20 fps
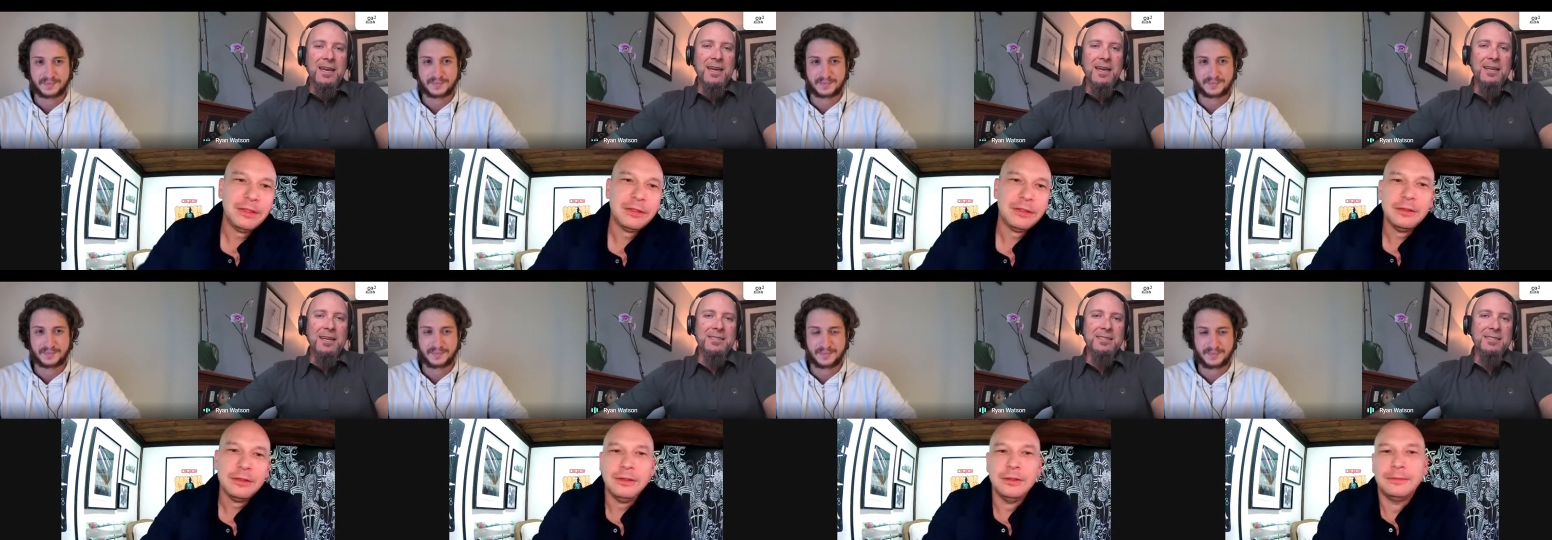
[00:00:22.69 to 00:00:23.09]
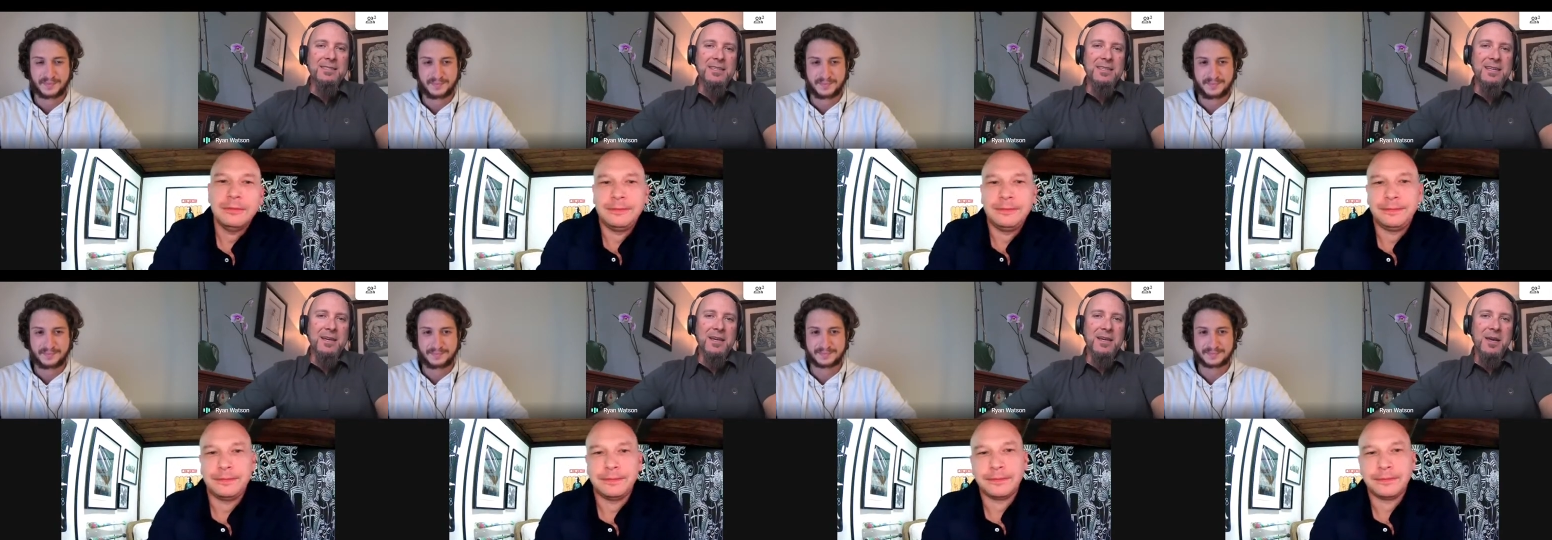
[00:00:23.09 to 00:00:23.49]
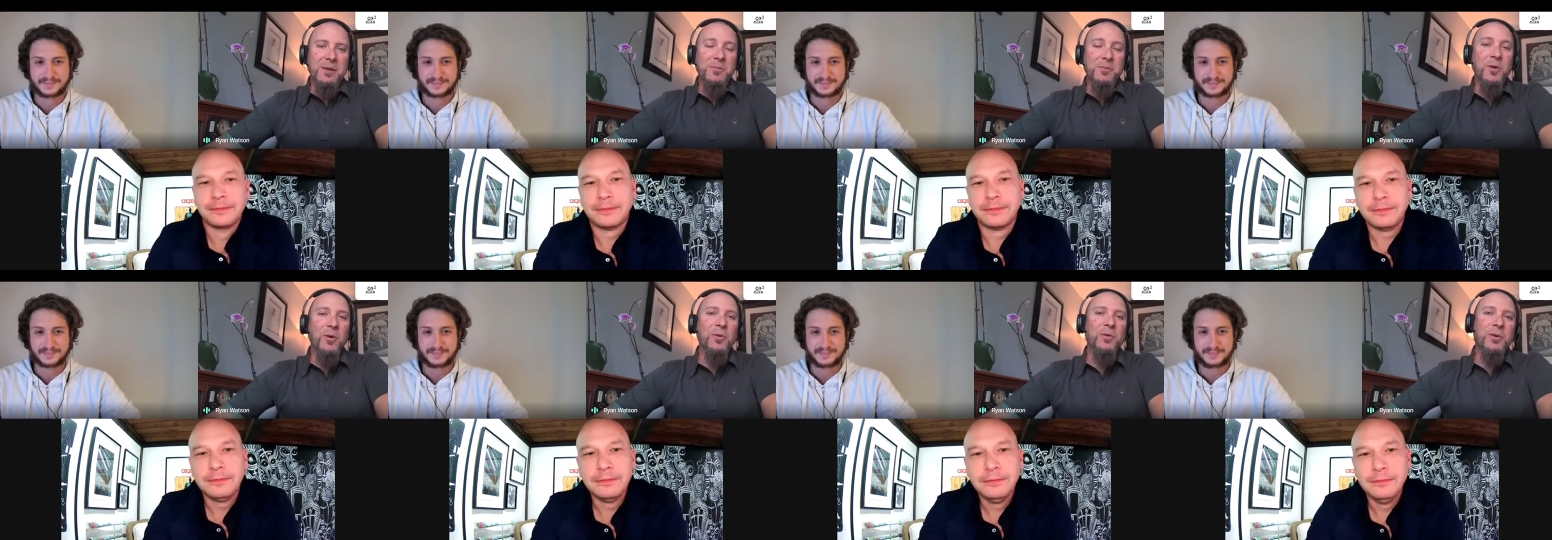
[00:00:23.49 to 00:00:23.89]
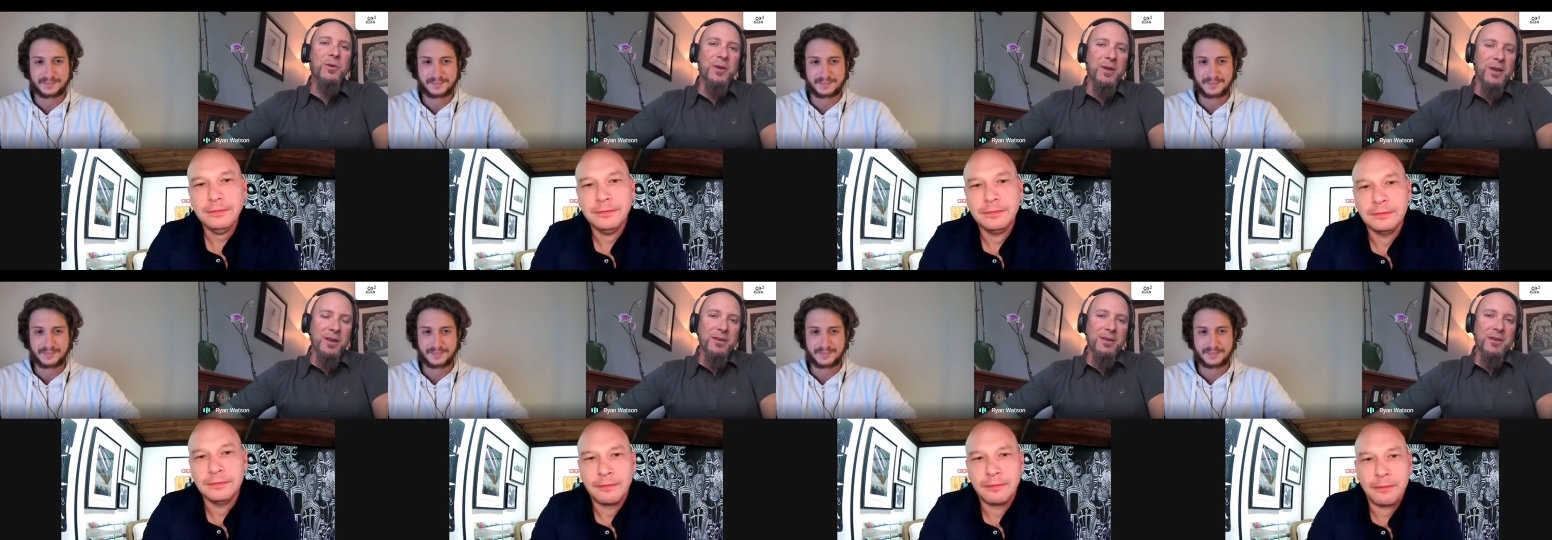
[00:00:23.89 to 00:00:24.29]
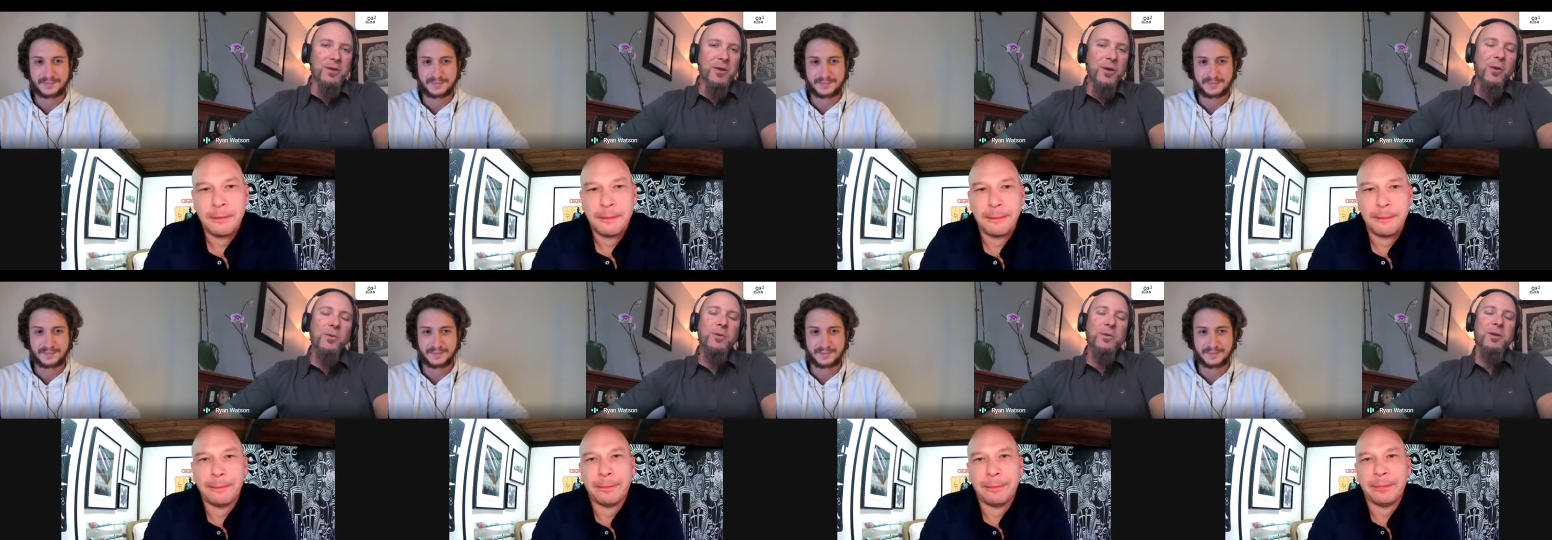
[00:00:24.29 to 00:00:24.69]
Speaker 1: and uh, I'm co-creator,
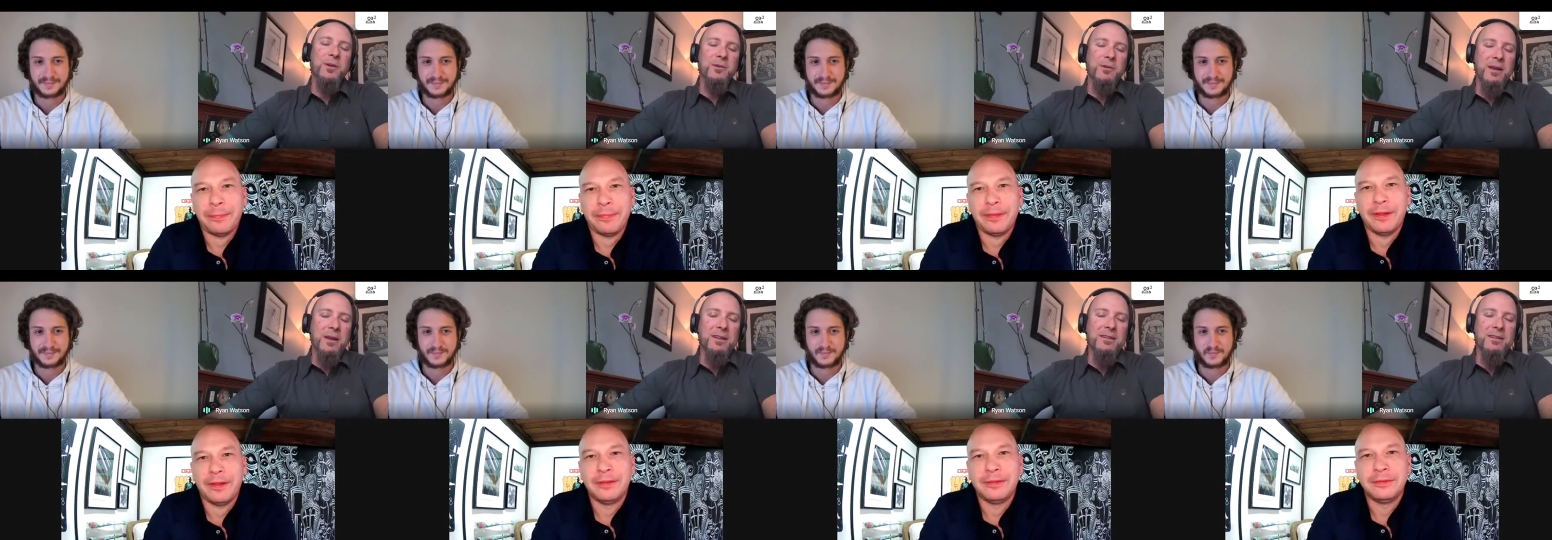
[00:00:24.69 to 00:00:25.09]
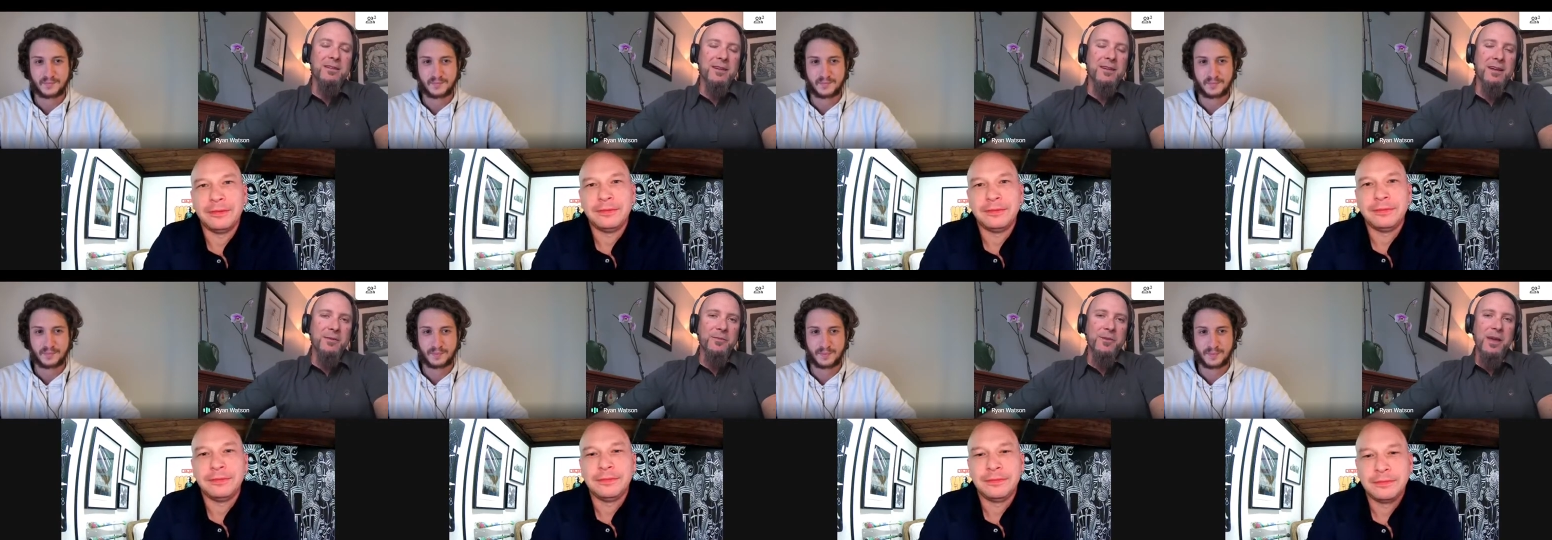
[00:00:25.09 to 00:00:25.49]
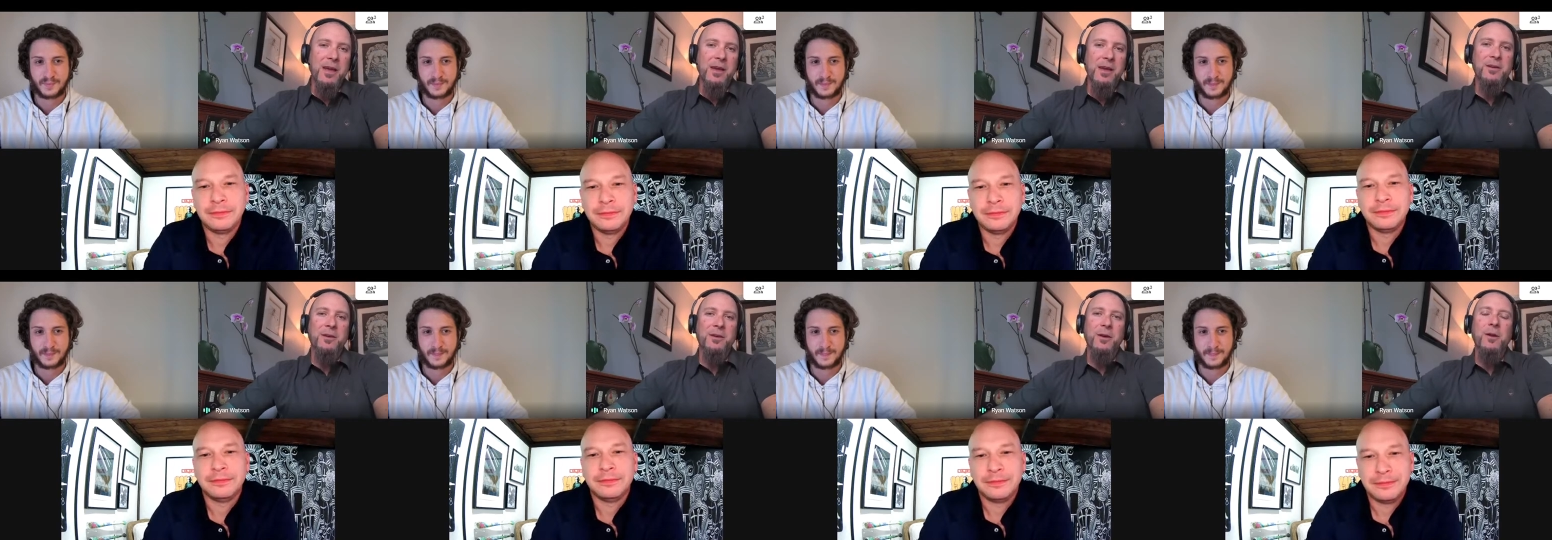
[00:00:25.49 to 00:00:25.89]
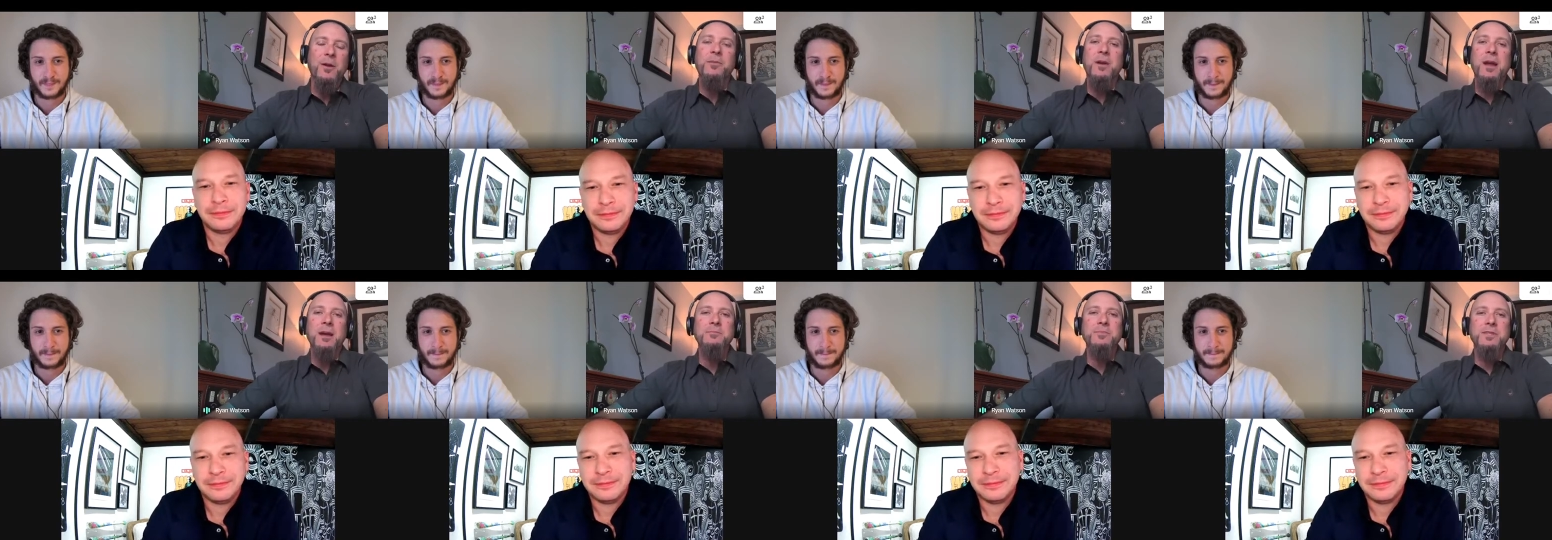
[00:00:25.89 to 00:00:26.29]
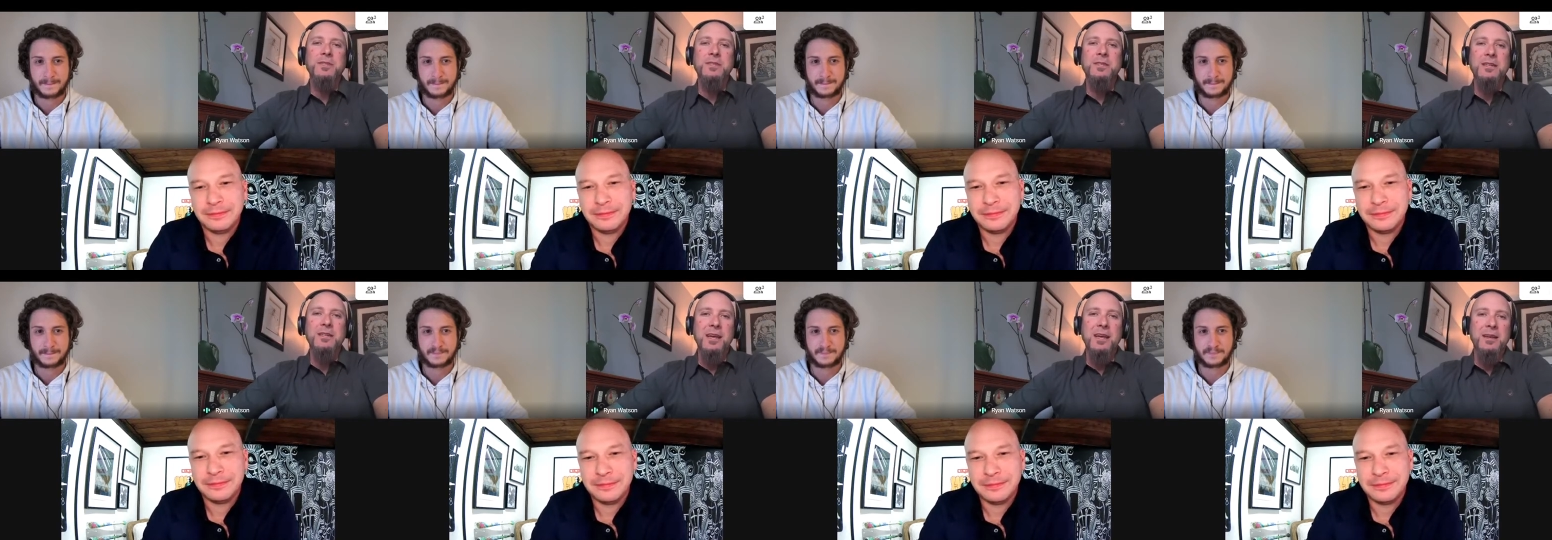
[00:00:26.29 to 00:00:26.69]
co-curator uh, at Art
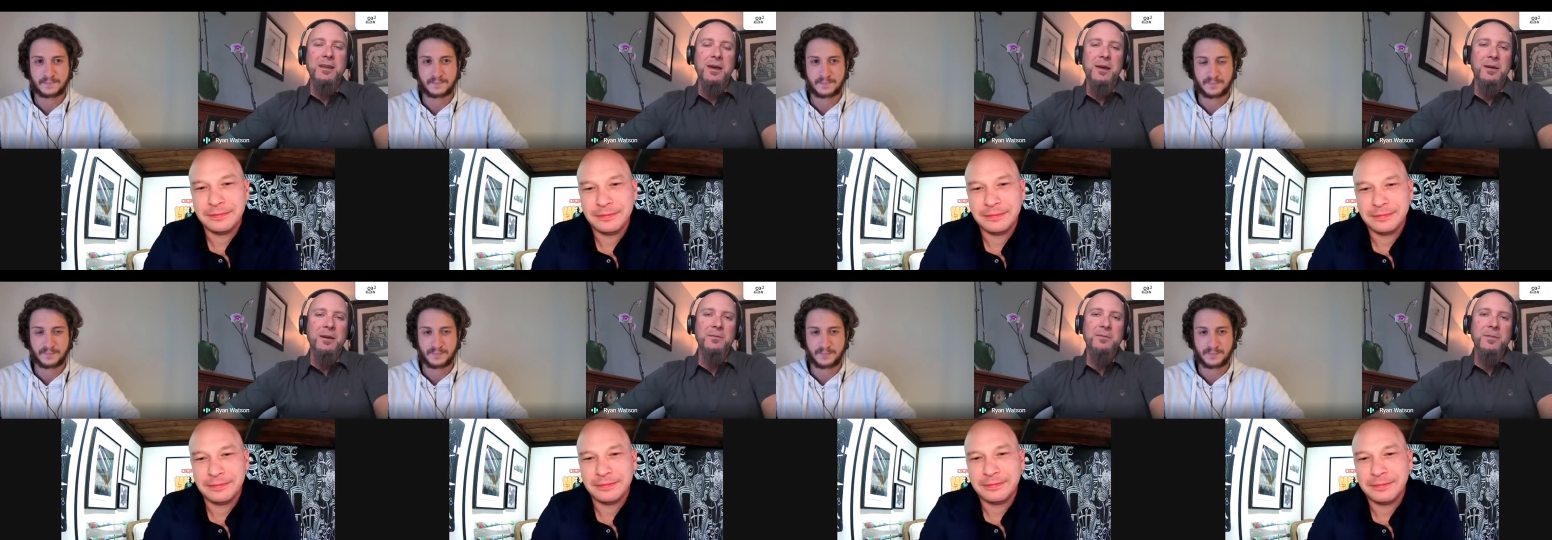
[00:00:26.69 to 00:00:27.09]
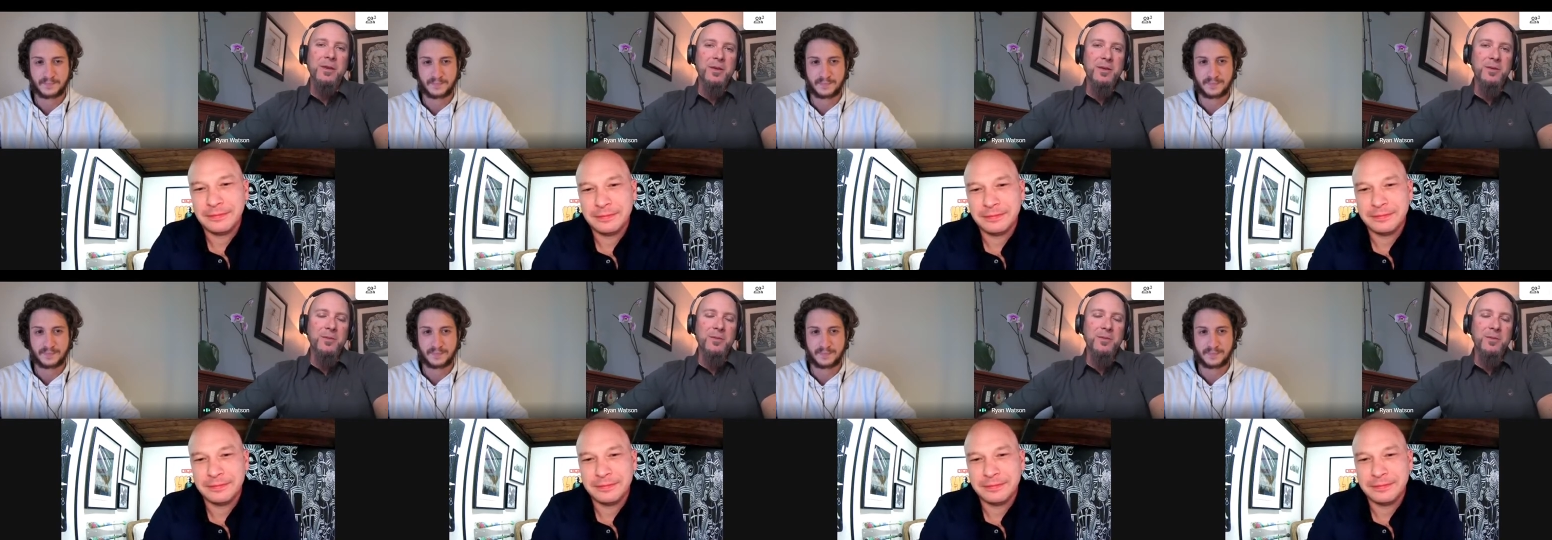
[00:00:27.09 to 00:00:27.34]
Rapture and uh,